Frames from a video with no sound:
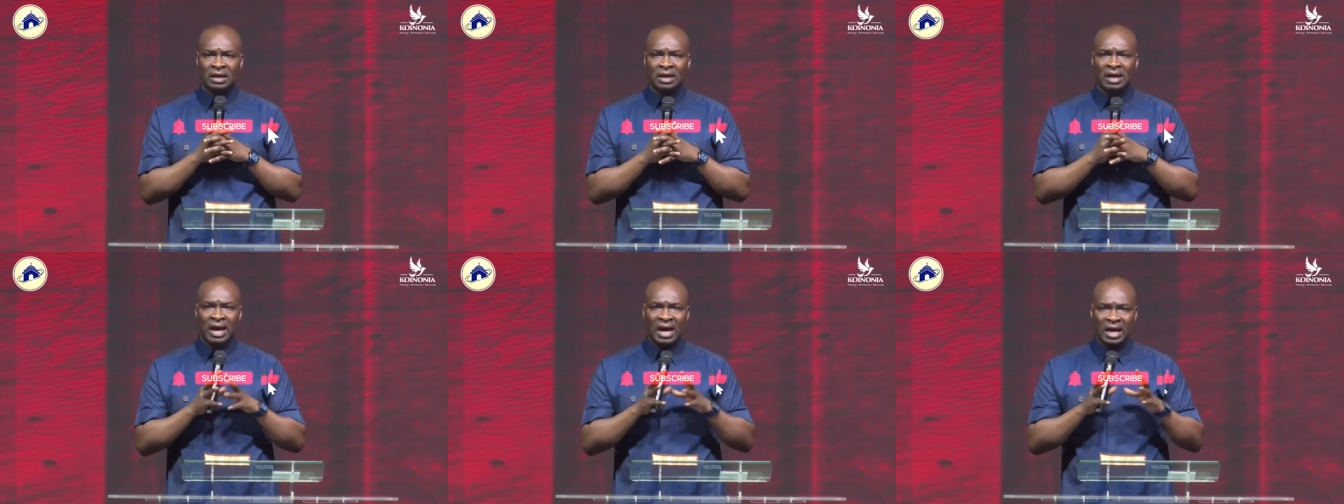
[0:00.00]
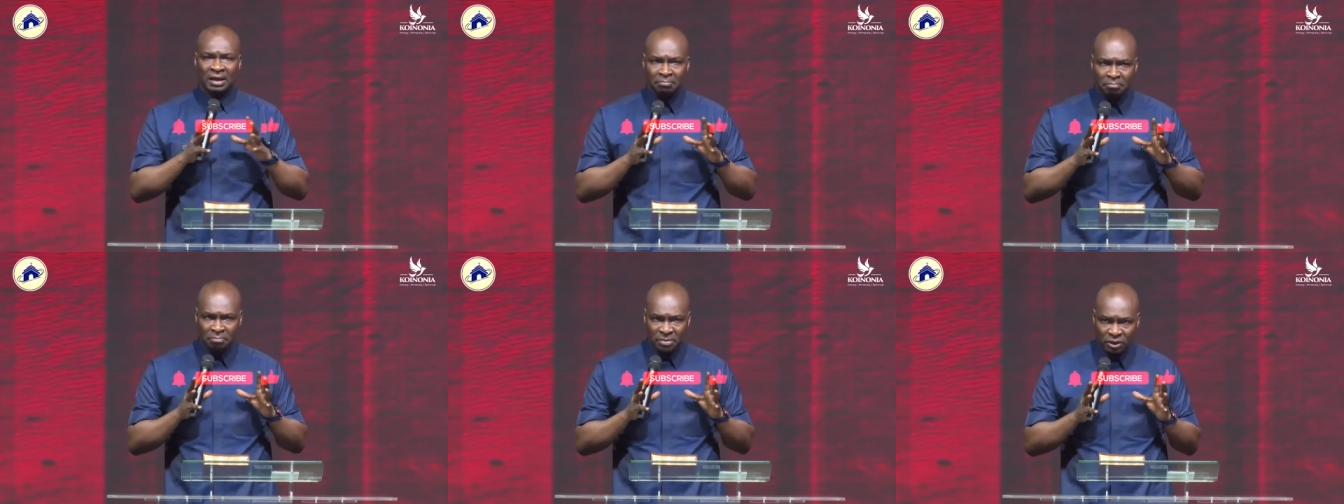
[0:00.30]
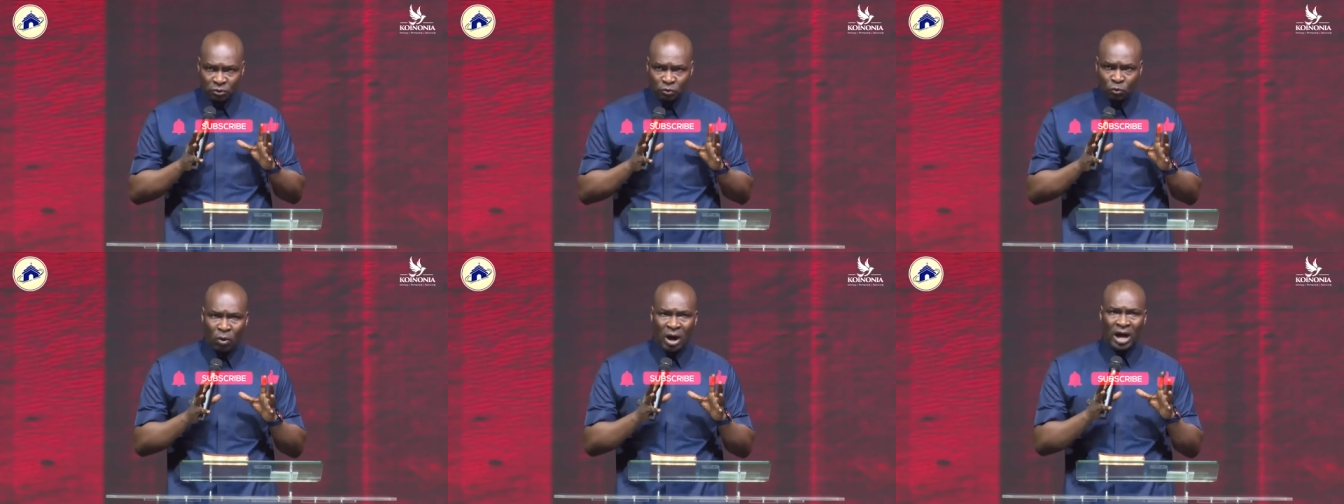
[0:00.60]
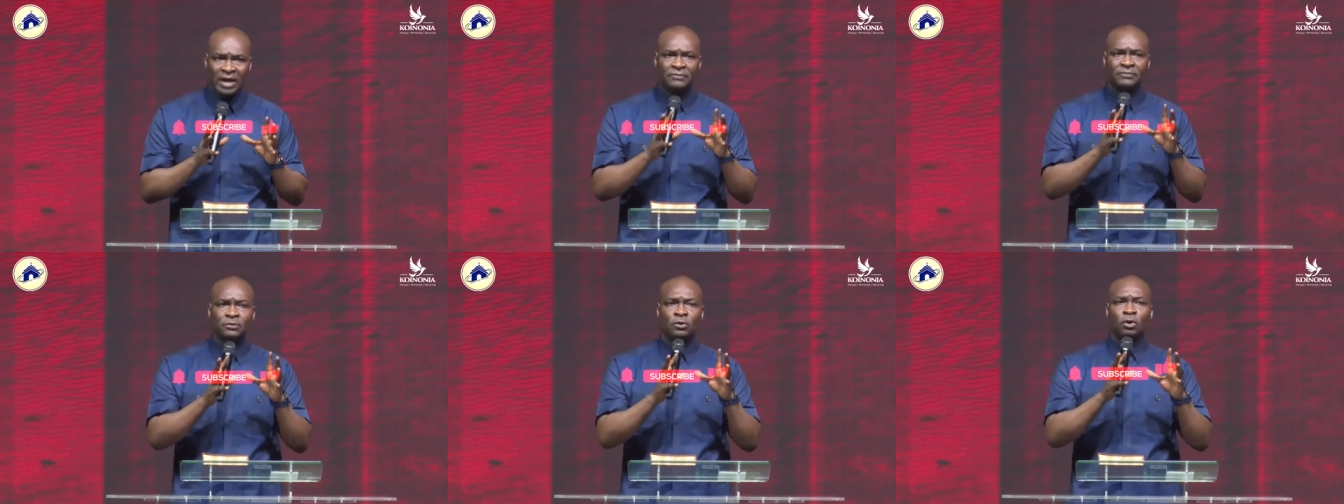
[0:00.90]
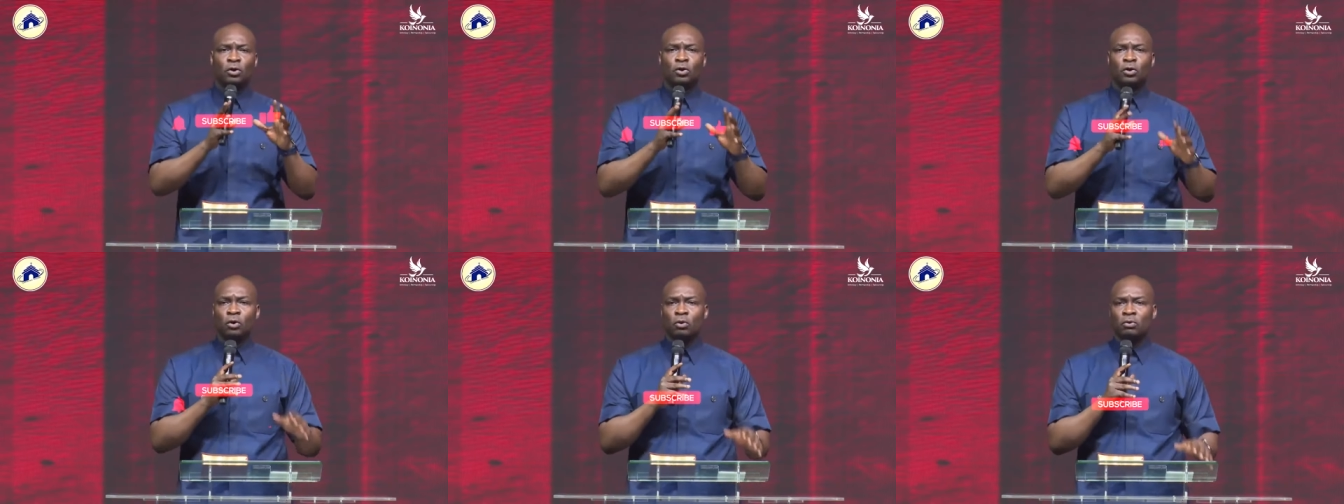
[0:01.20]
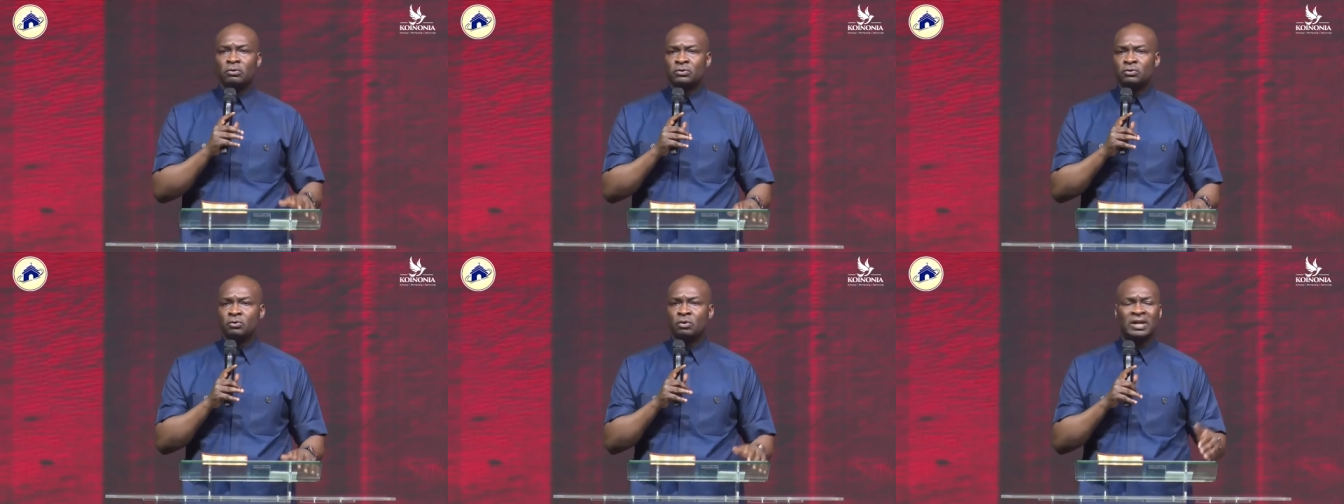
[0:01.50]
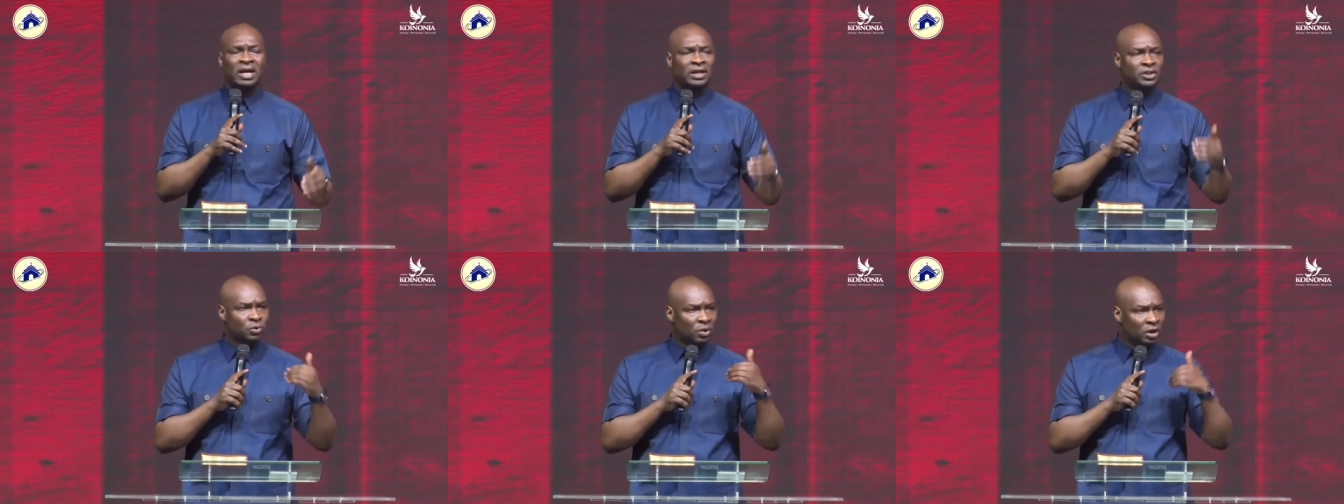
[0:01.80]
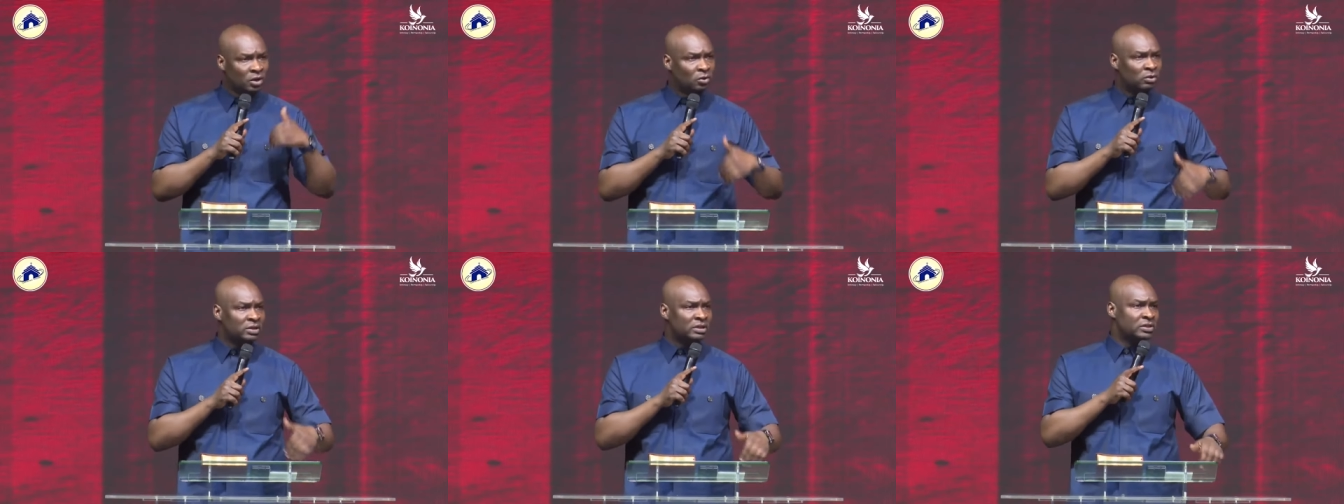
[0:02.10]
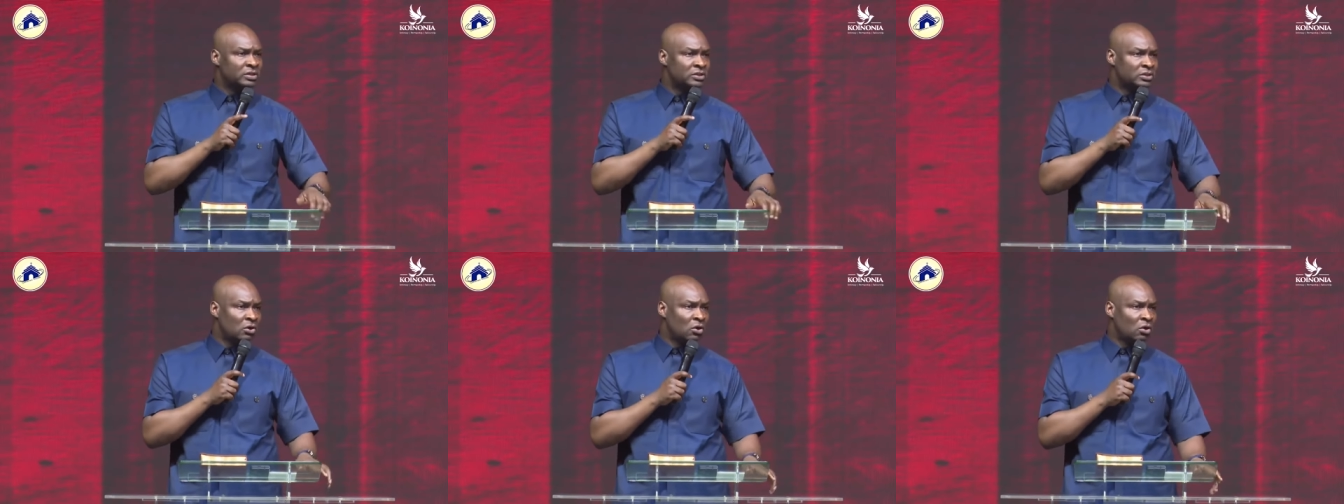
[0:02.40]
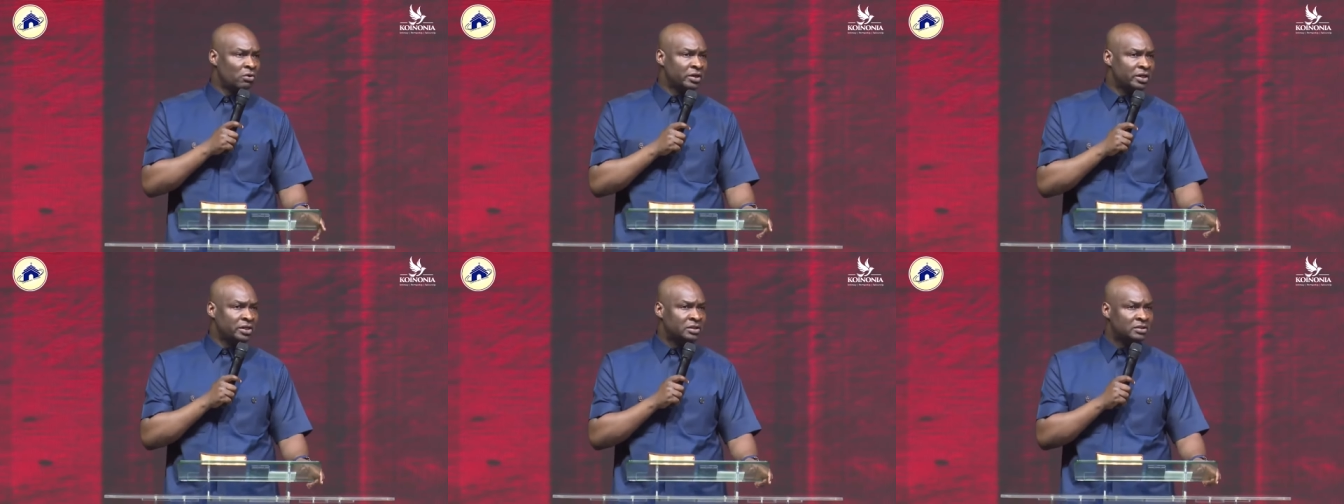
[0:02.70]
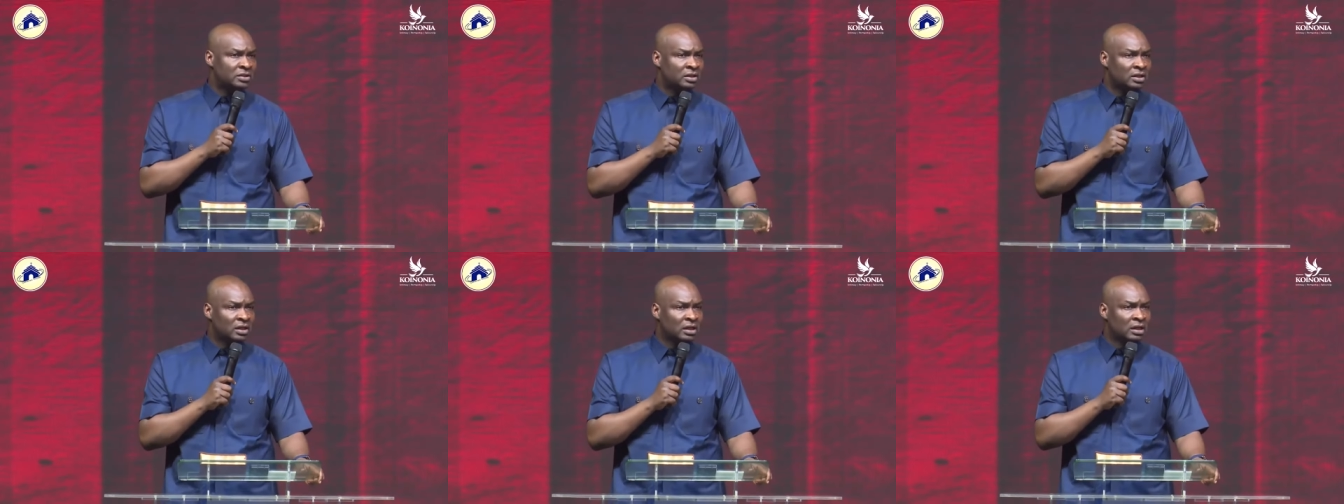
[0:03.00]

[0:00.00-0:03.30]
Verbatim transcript: and midwife your growth so that you are not discouraged.